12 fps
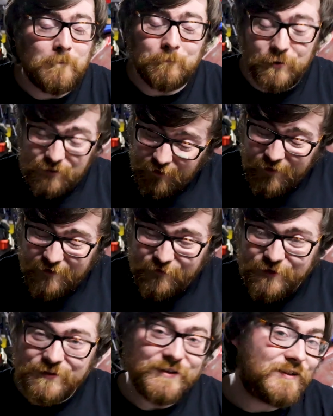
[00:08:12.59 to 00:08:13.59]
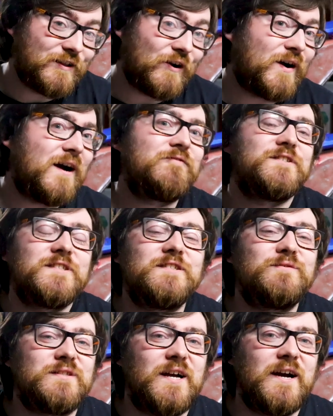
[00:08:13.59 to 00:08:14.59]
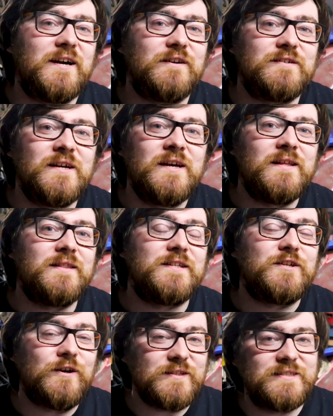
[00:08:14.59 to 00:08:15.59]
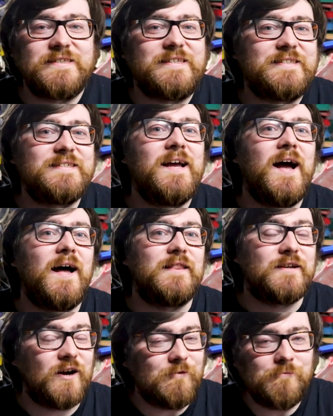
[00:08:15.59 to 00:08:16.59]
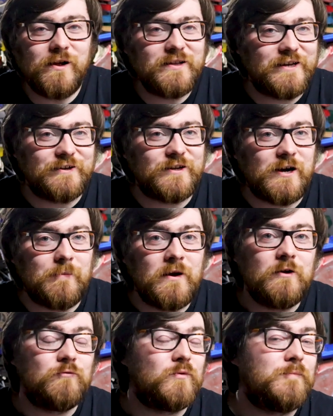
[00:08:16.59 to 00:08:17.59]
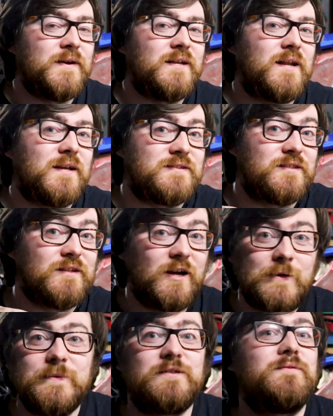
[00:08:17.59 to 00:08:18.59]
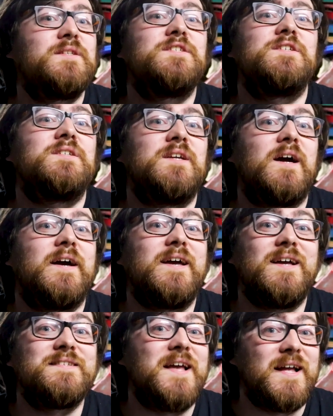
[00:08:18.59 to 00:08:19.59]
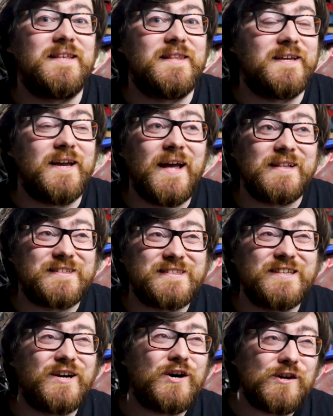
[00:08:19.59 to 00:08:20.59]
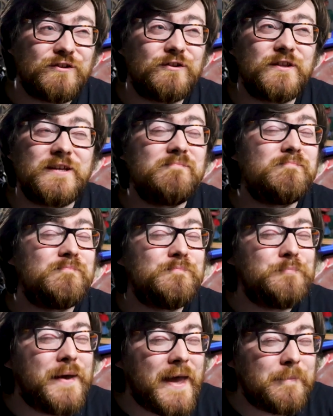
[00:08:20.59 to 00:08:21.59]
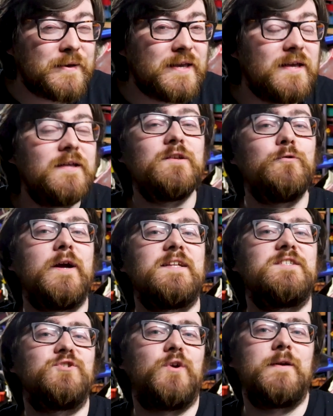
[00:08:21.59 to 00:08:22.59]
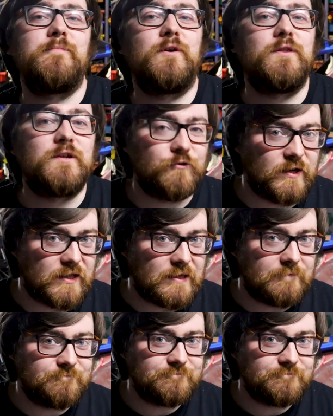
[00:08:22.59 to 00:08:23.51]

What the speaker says: But however, long after she's retired, the tartan seats and the golf ball gear knob remain as synonymous with the GTI as anything else, other than maybe the red stripe on the grille.